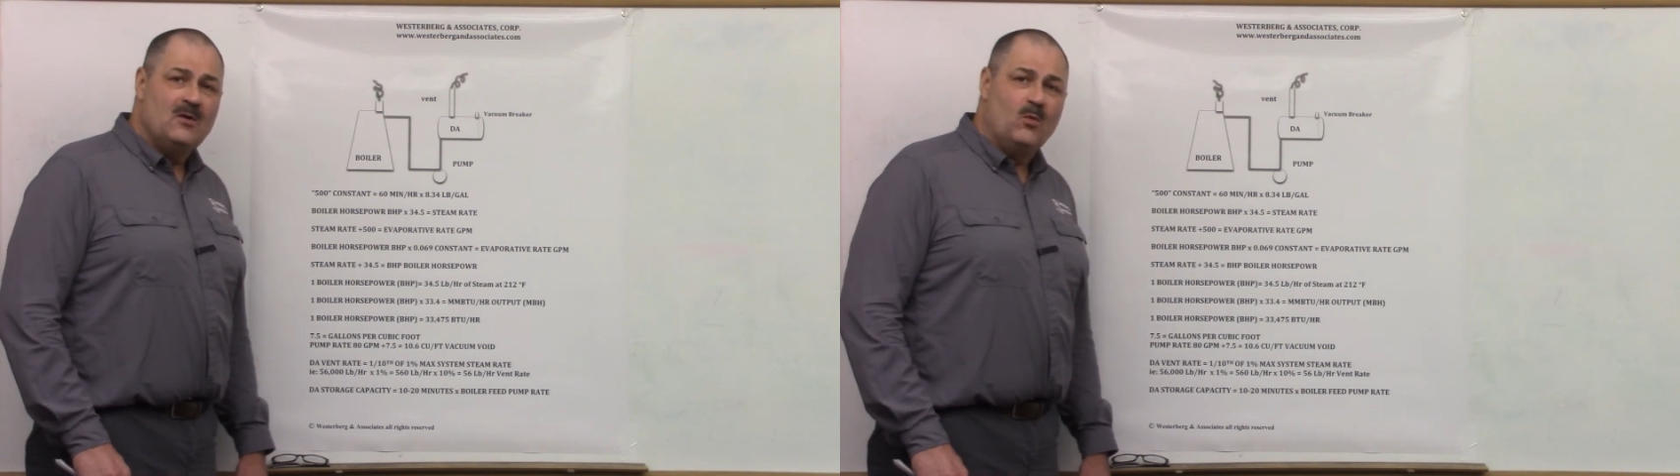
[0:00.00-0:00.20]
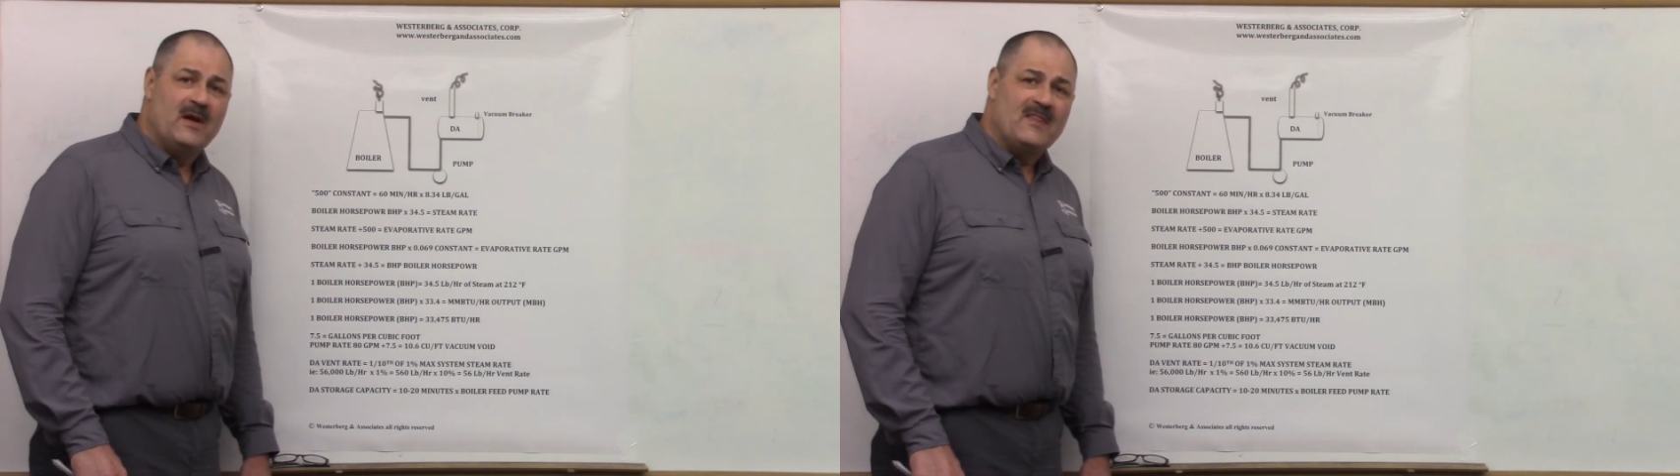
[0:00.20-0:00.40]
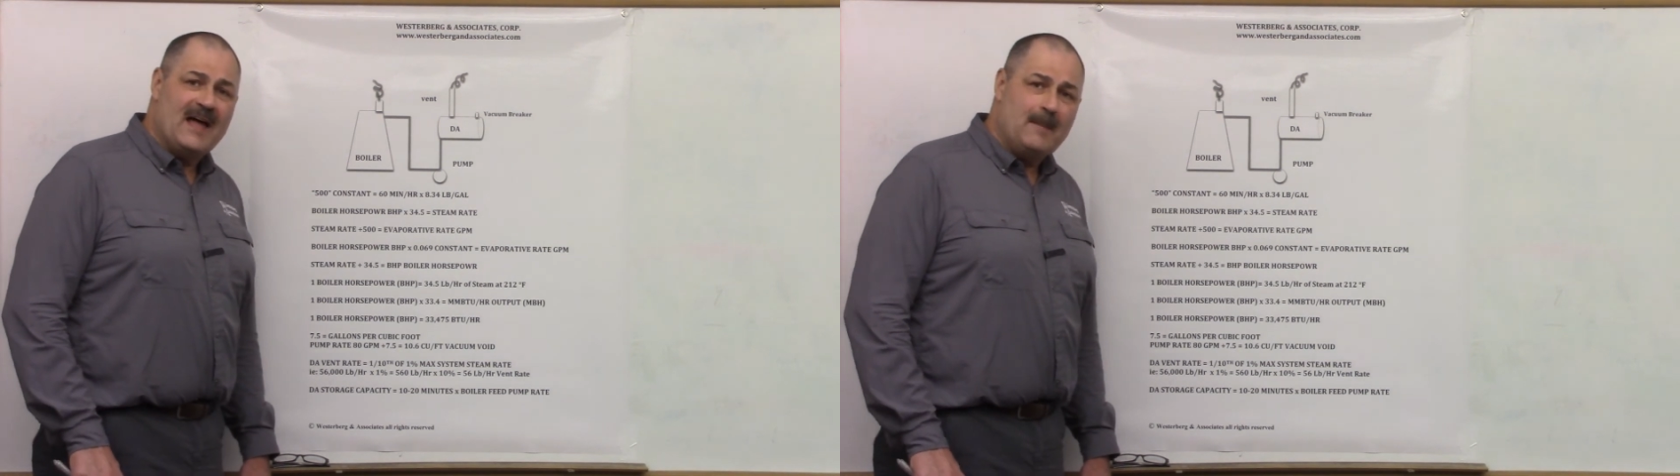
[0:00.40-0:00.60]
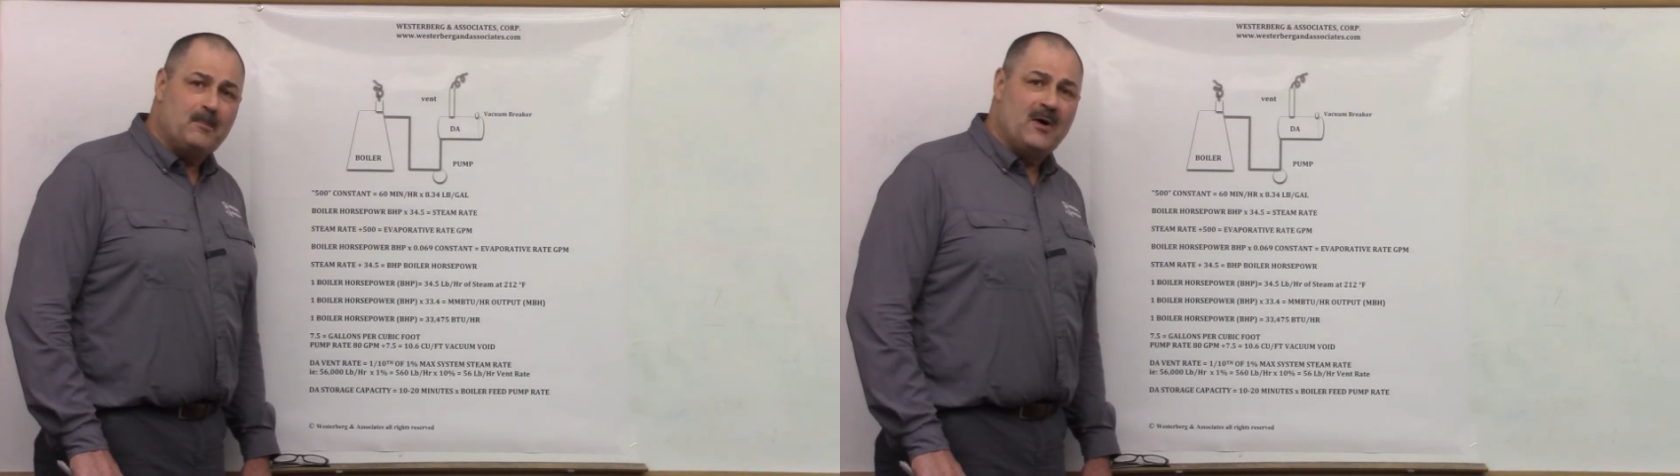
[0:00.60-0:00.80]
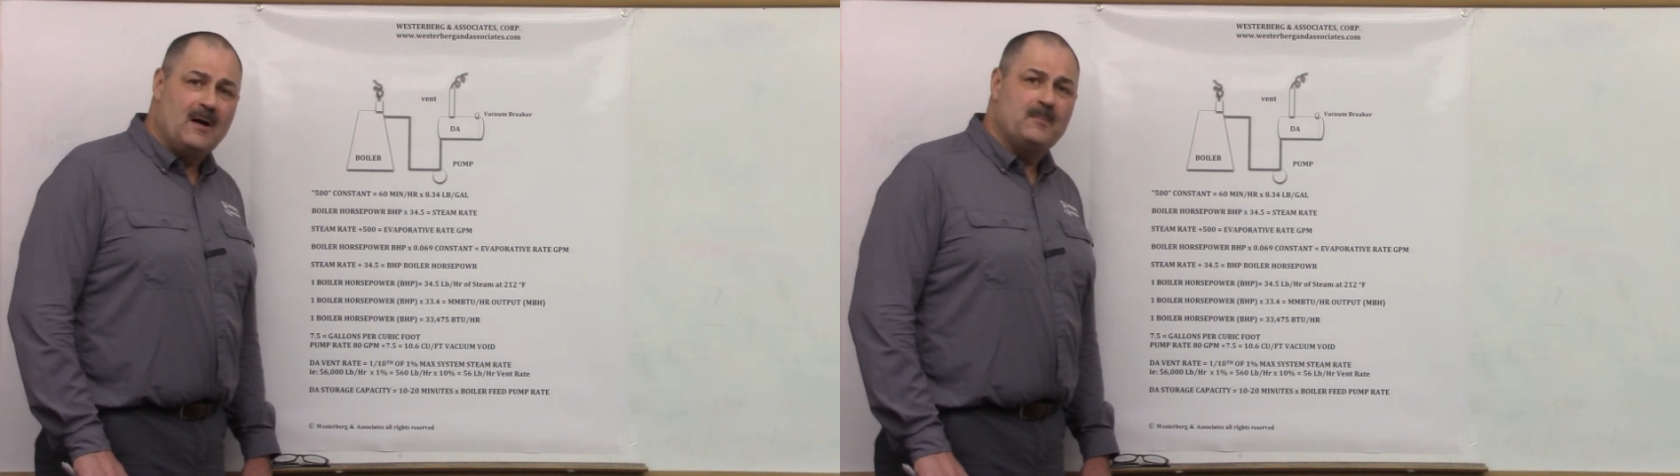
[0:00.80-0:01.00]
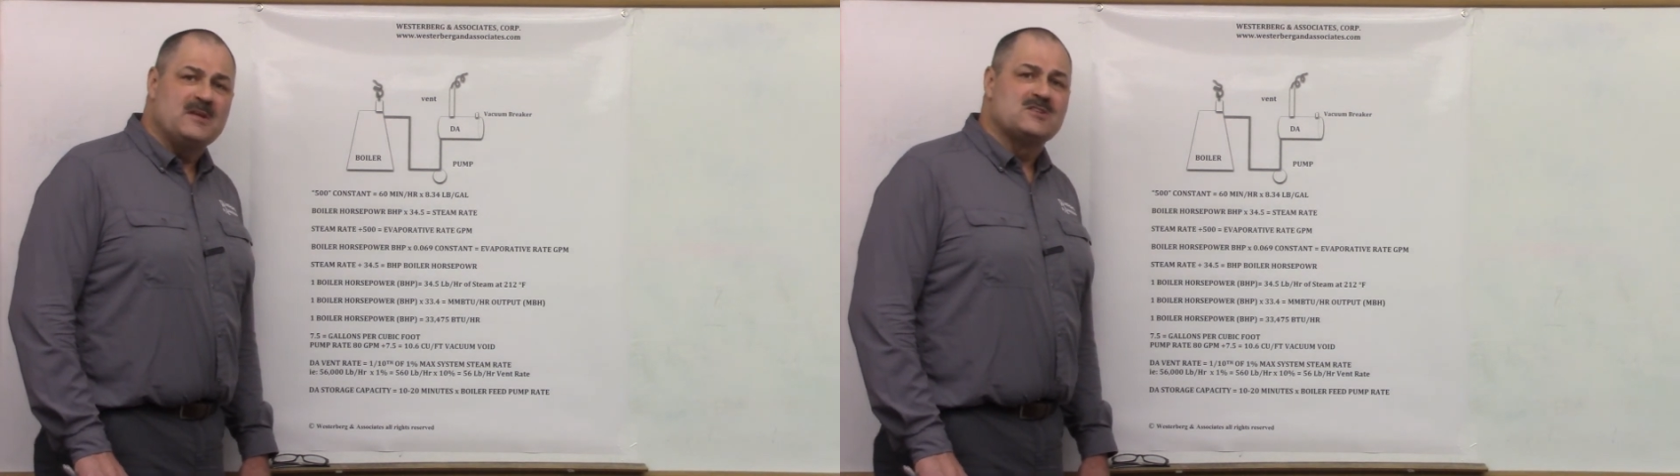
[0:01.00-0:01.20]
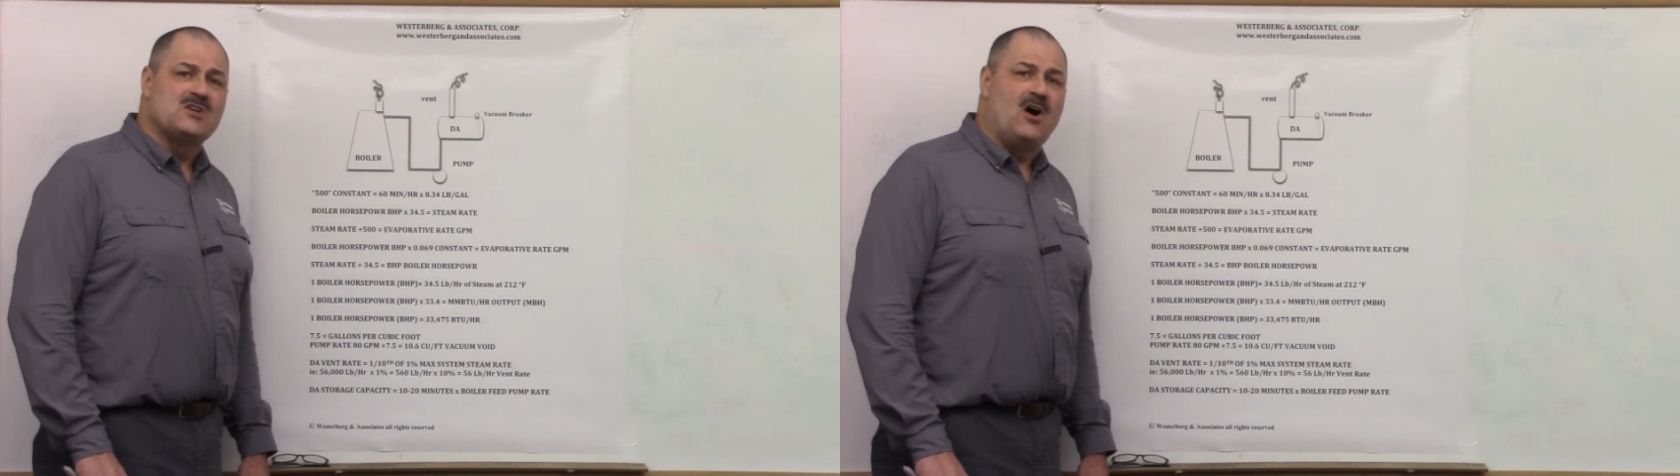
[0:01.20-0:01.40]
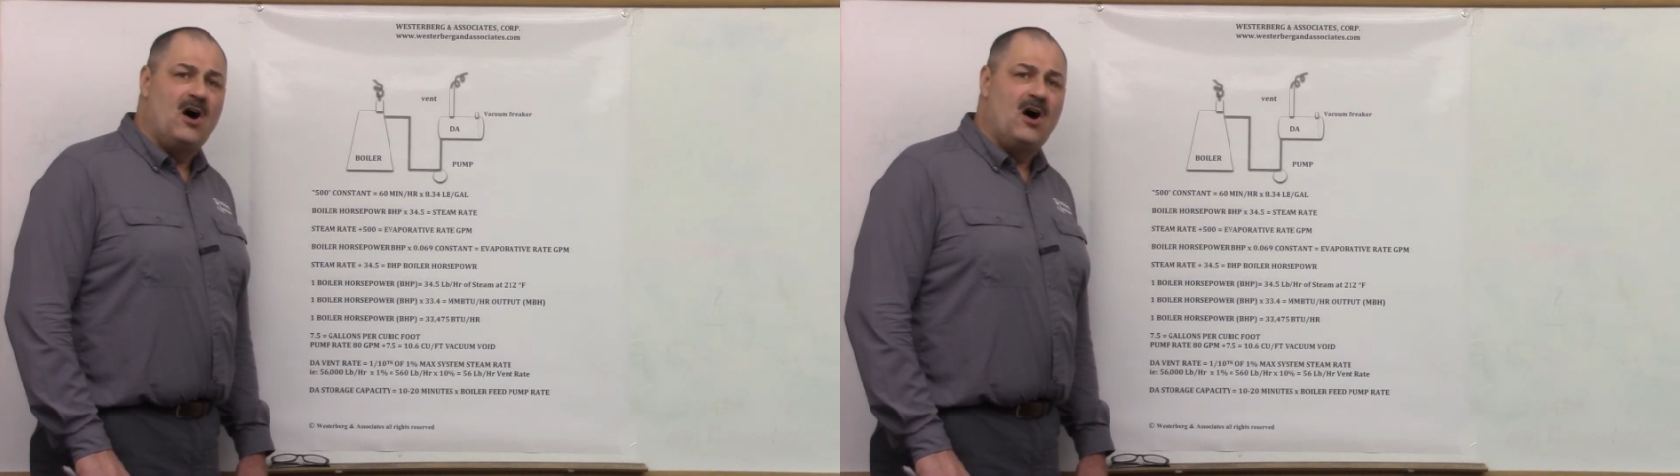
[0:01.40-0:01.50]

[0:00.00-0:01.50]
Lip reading: when that pump is